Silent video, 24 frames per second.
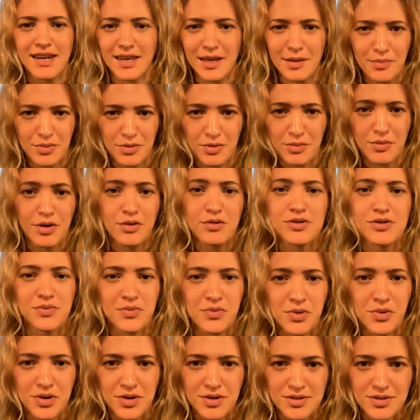He promotes, yeah,
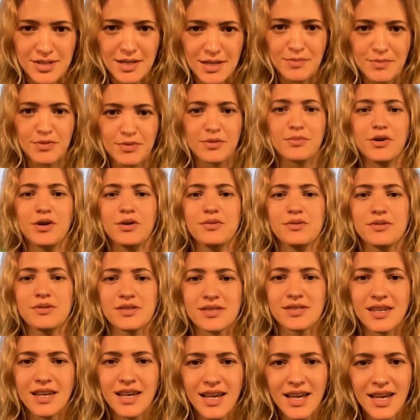wars. He
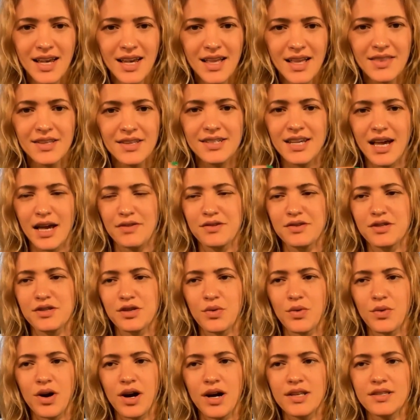promotes the death
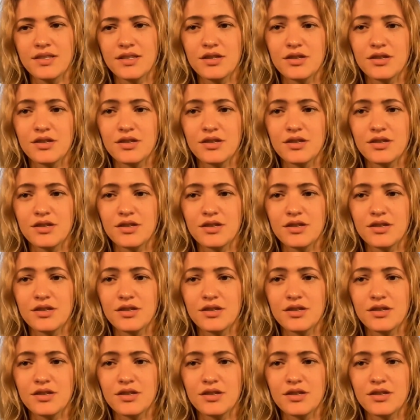squads.